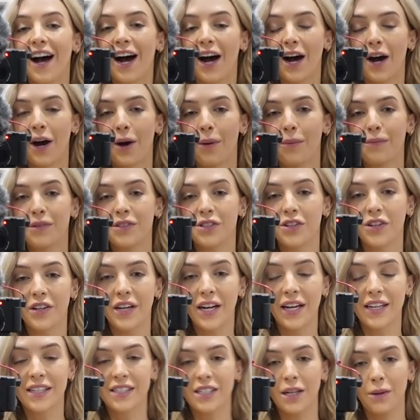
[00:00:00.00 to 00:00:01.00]

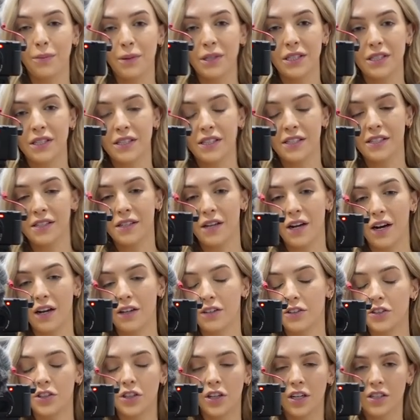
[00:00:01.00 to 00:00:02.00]
So next up is this.
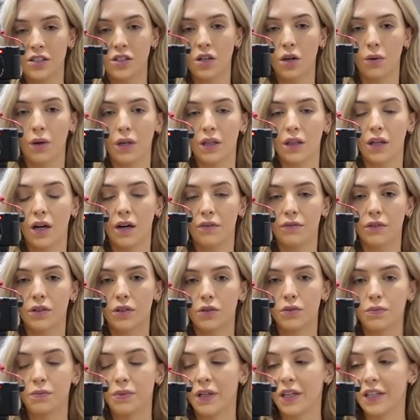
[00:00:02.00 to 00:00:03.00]
You guys know I love a
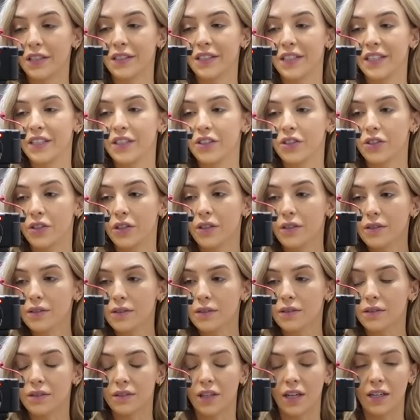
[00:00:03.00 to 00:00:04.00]
good black t-shirt.